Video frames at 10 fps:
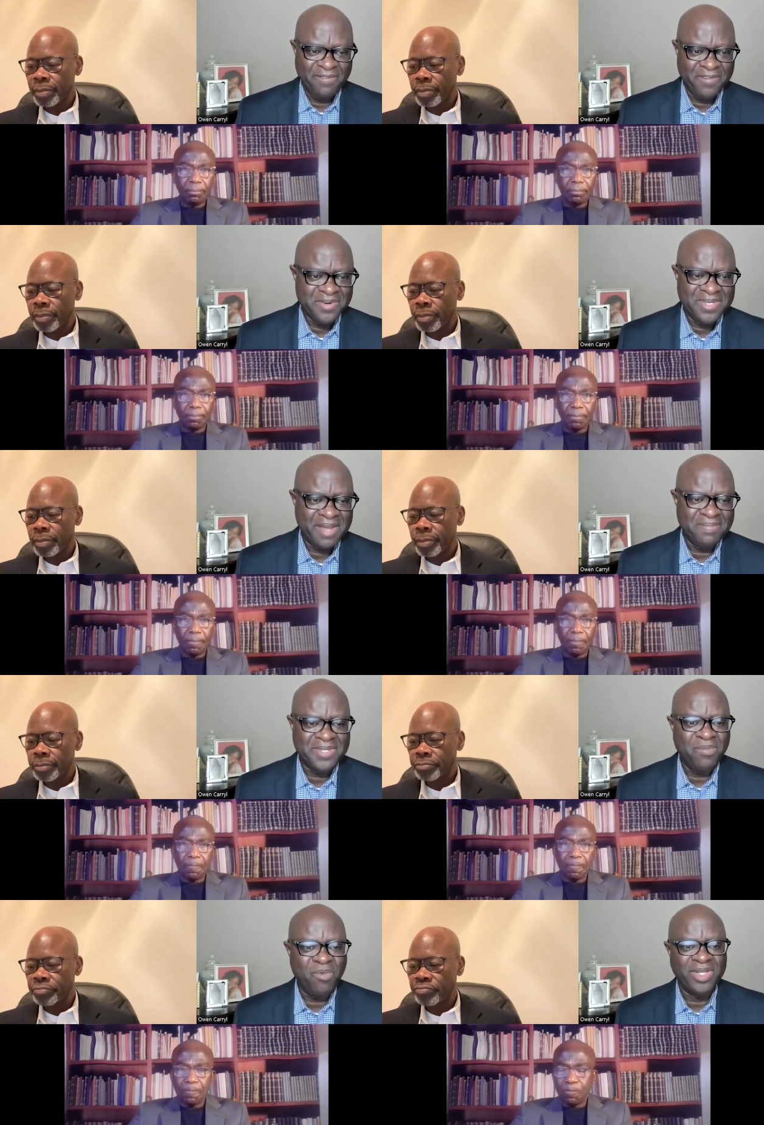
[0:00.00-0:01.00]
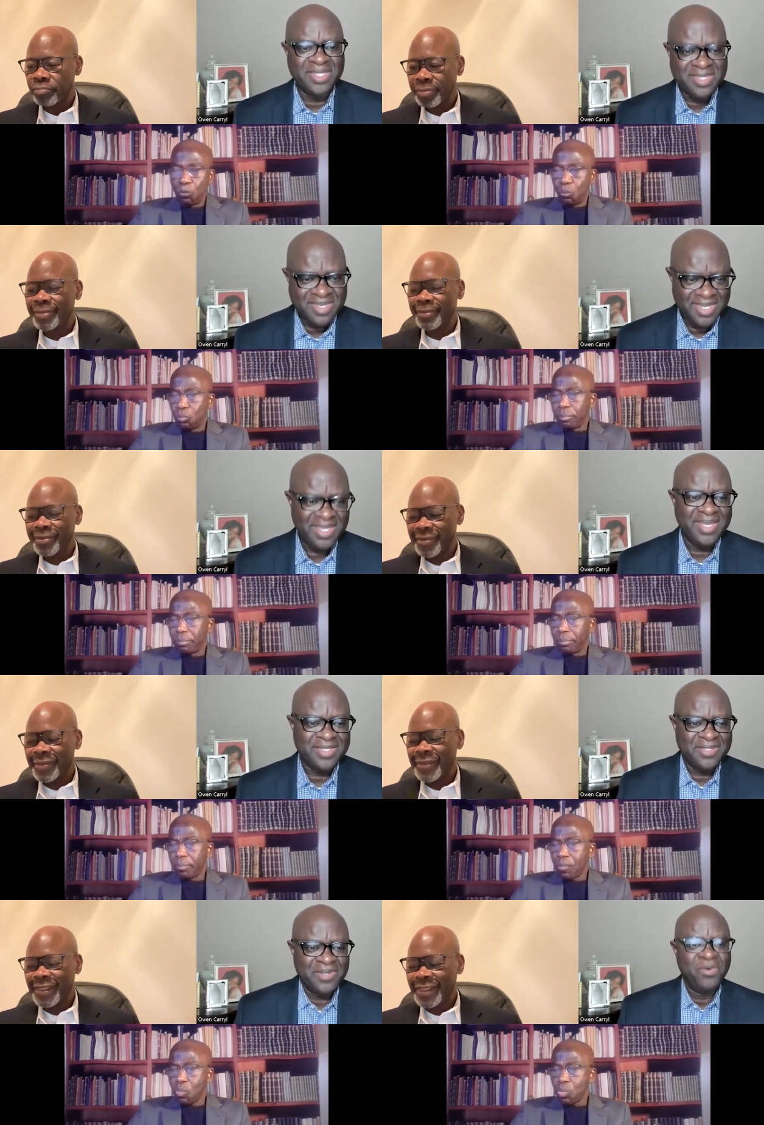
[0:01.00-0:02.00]
Speaker 1: the first time someone is
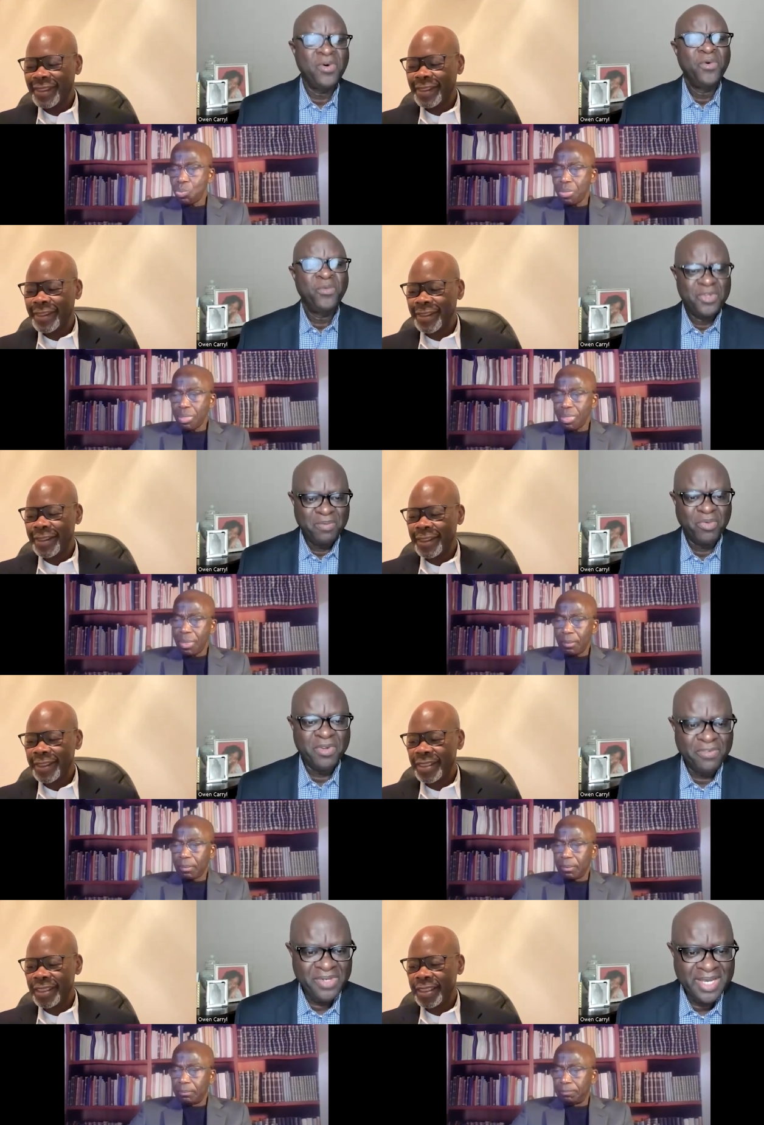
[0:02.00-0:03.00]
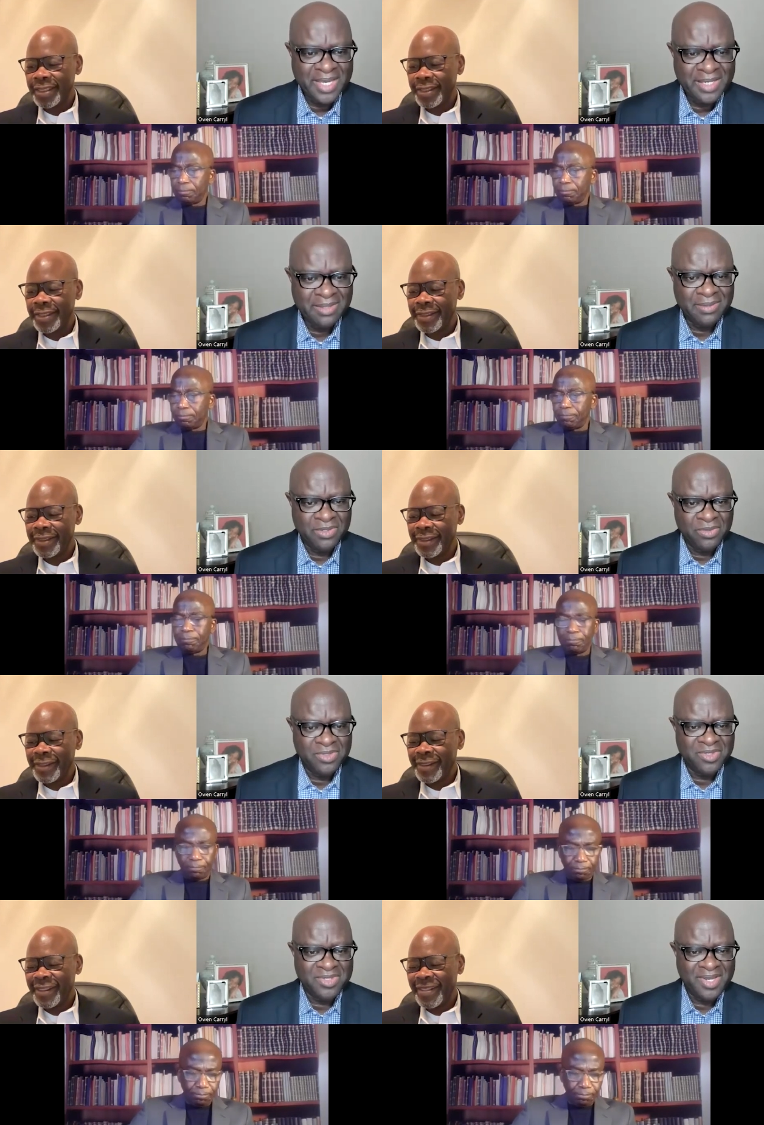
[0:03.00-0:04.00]
seeing it. So would you briefly again
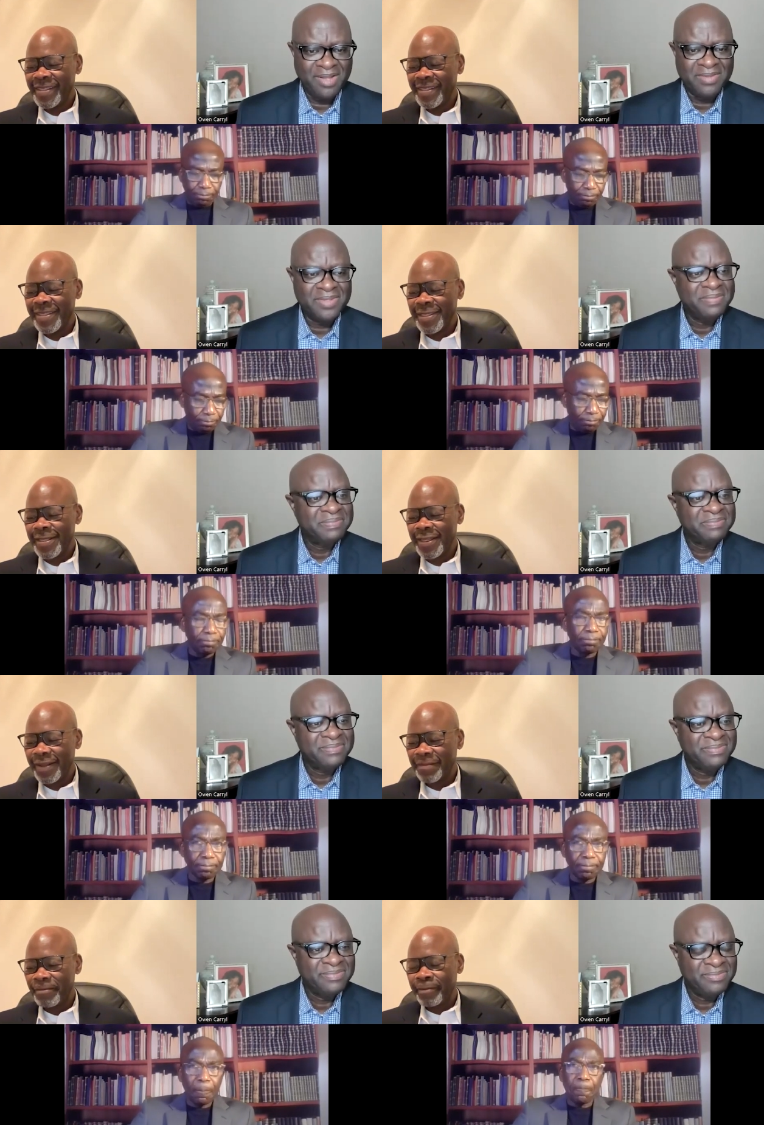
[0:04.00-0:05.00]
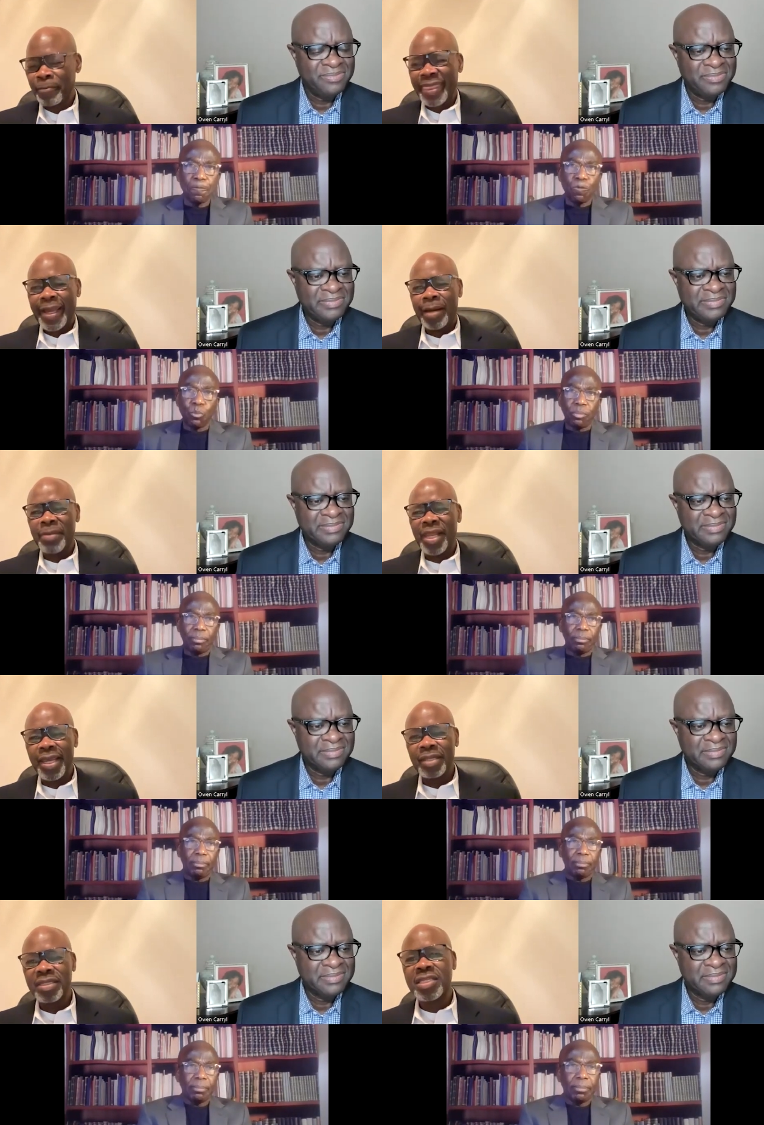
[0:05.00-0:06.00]
introduce yourselves?
Speaker 2: I'm
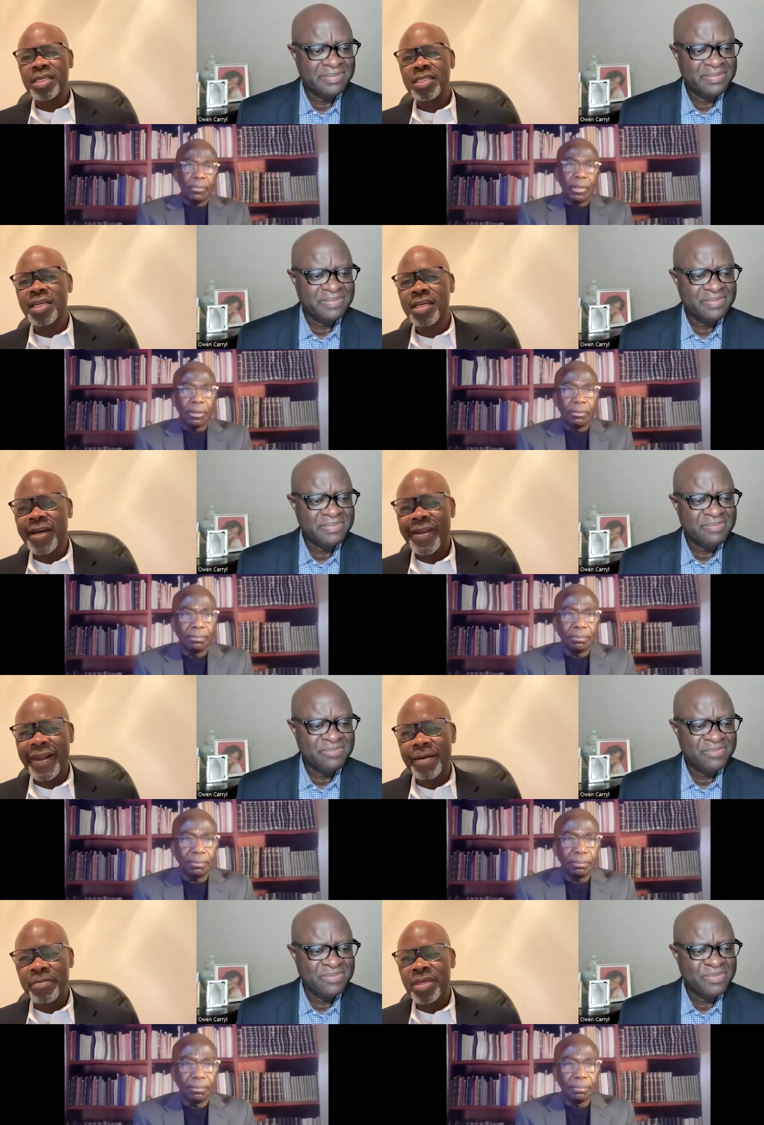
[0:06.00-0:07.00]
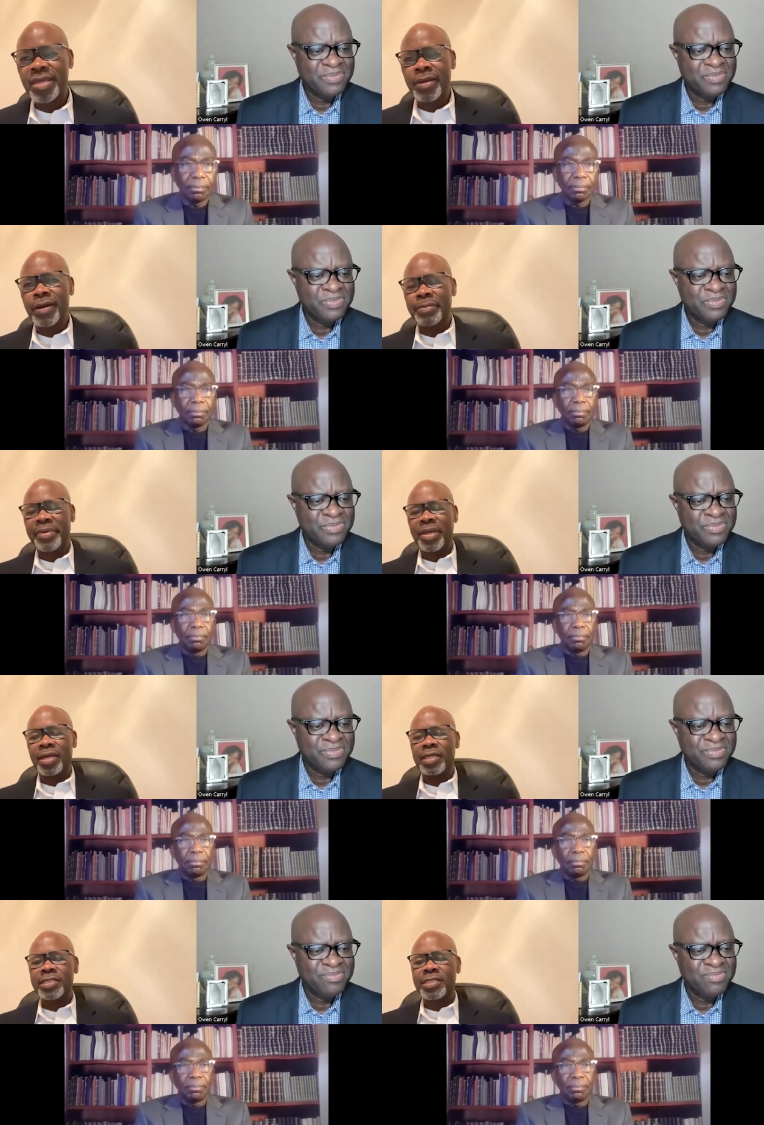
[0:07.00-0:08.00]
Lael Caesar, and I'm here
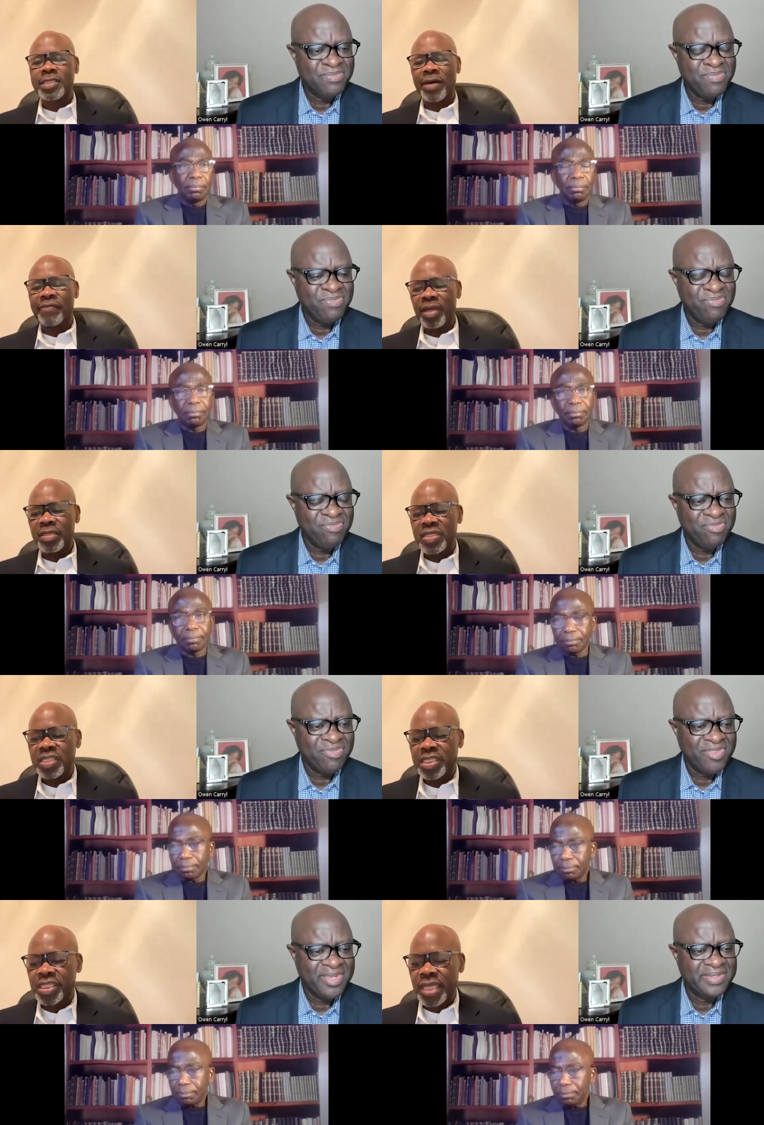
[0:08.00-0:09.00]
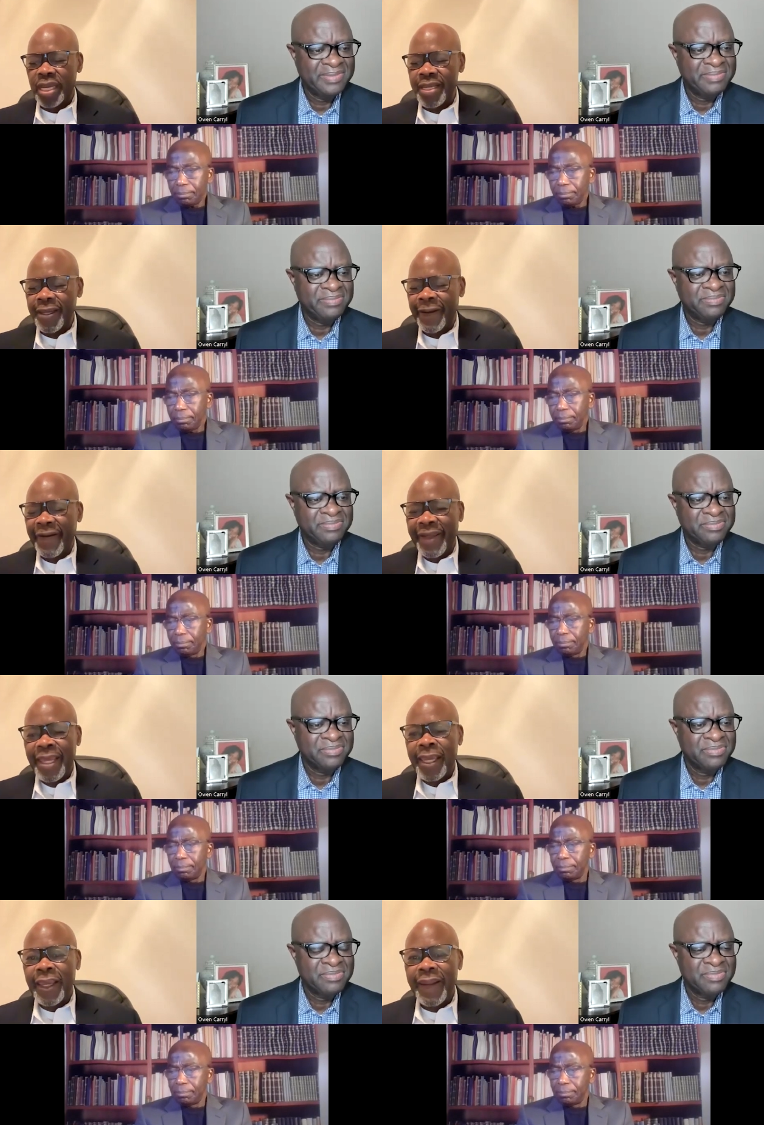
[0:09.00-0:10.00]
because I've done study
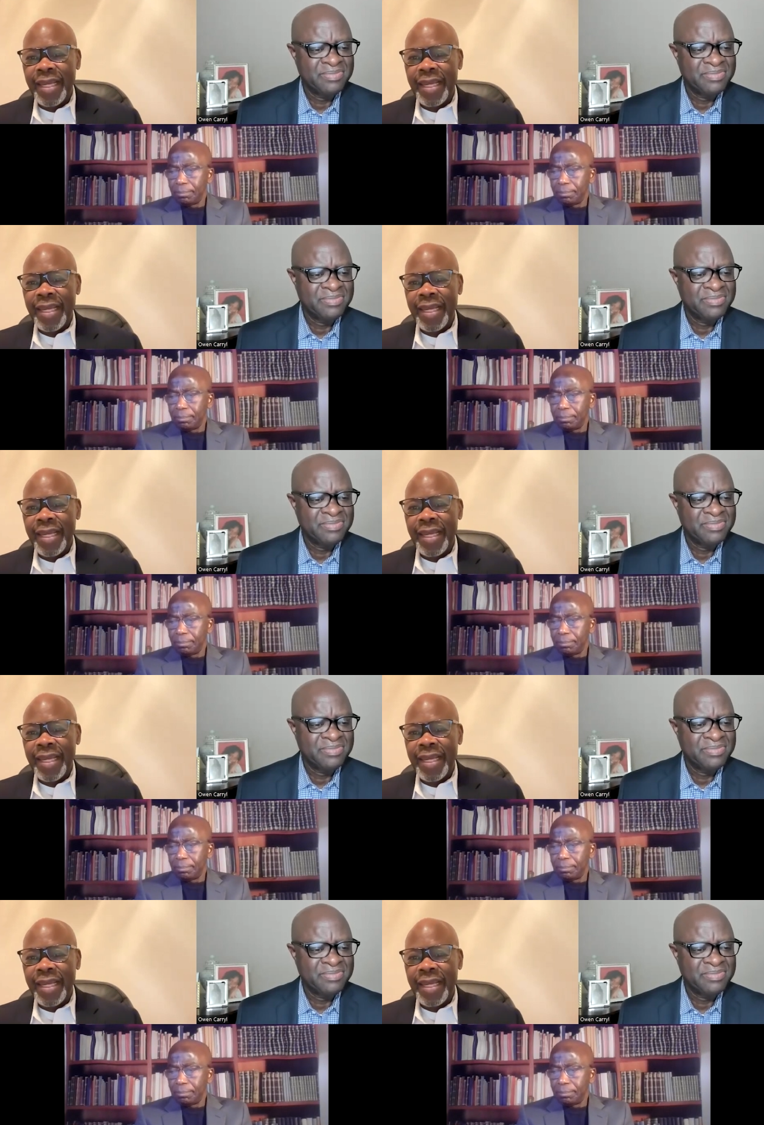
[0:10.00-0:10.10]
in